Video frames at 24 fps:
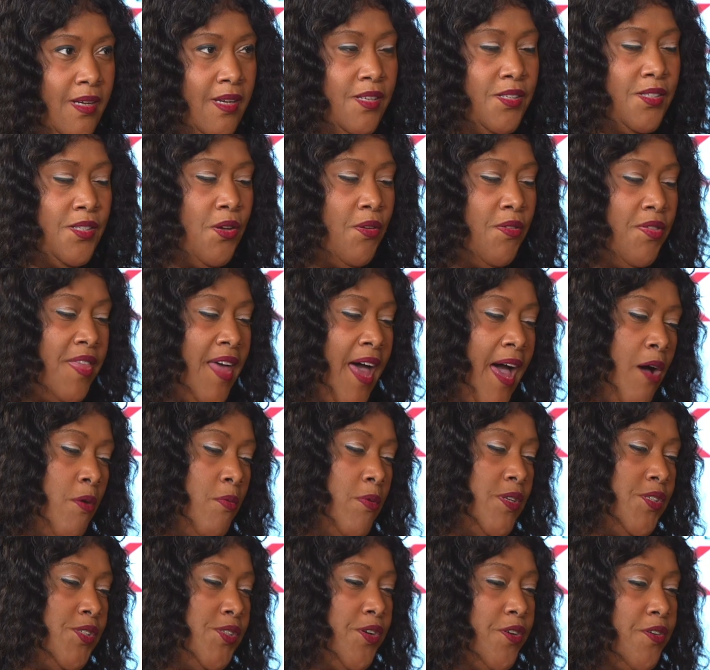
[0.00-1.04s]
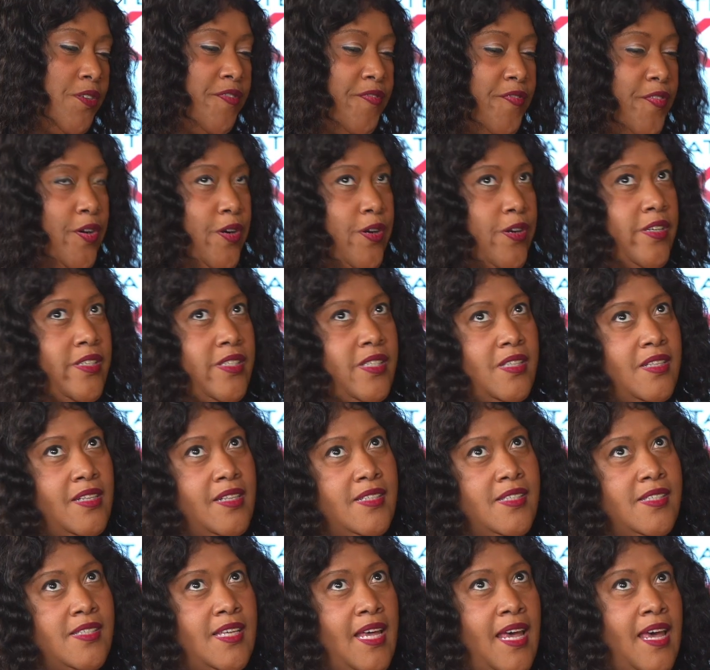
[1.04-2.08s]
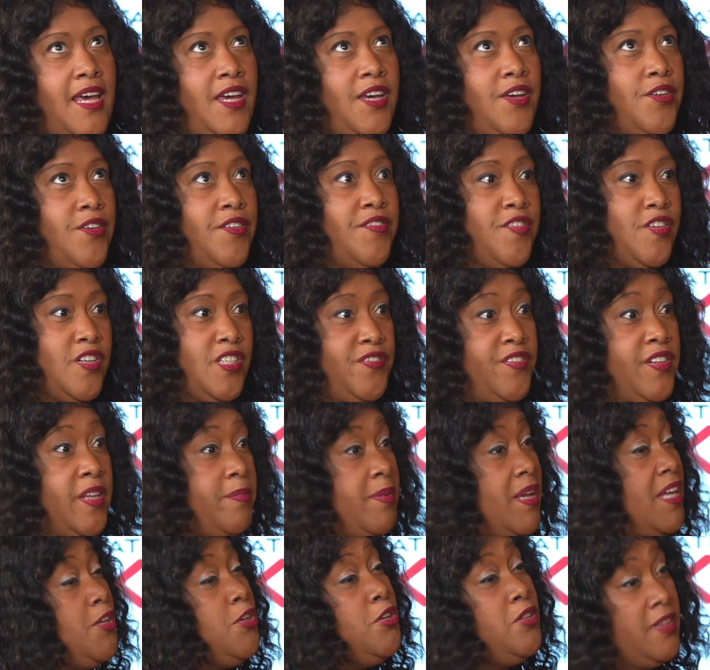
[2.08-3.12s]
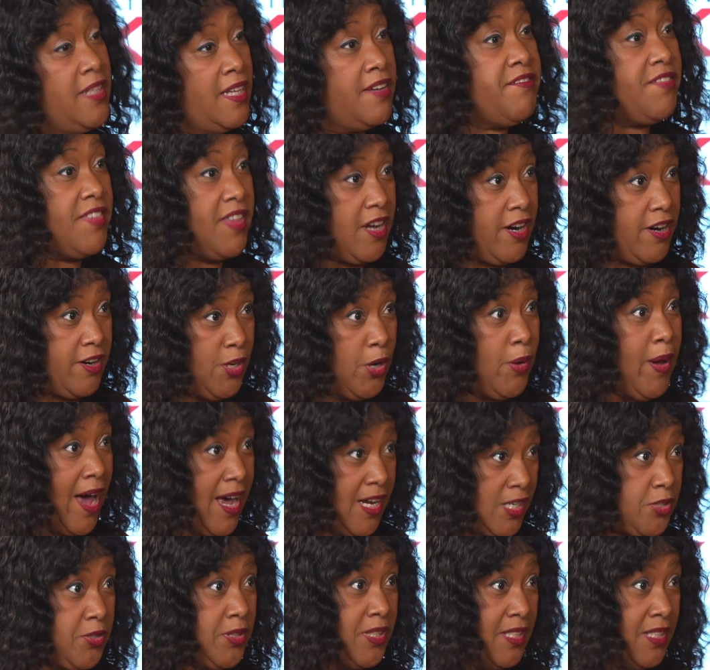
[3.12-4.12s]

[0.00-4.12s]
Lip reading: So that was your first, let's say, your first flip, and you lived there. You actually